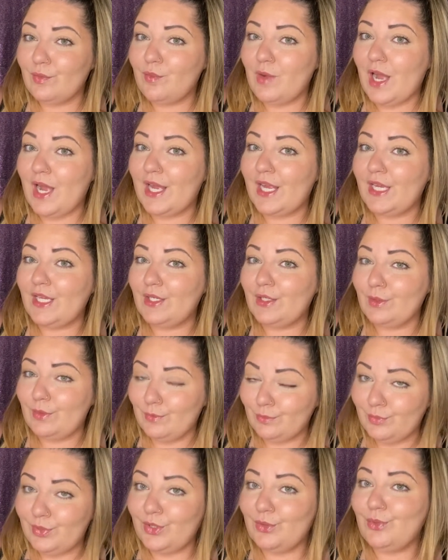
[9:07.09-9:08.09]
my
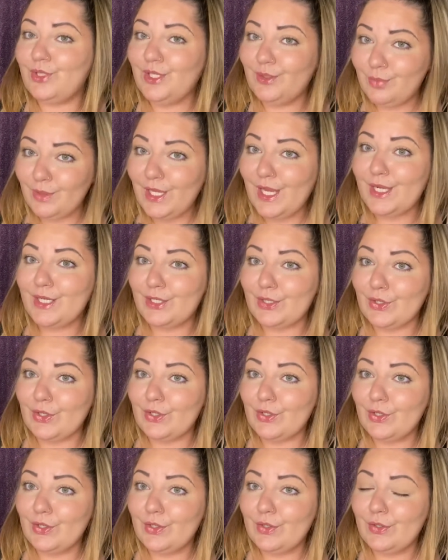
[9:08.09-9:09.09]
beauty
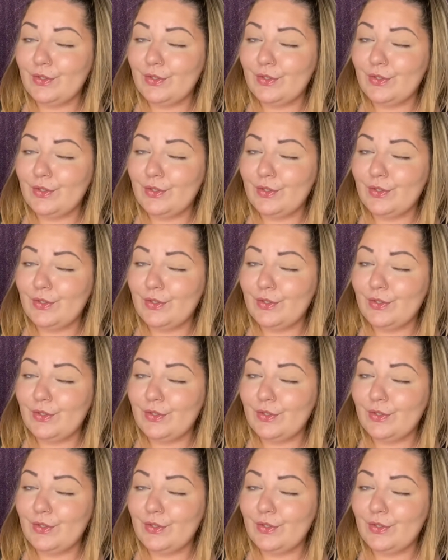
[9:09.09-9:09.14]
blender.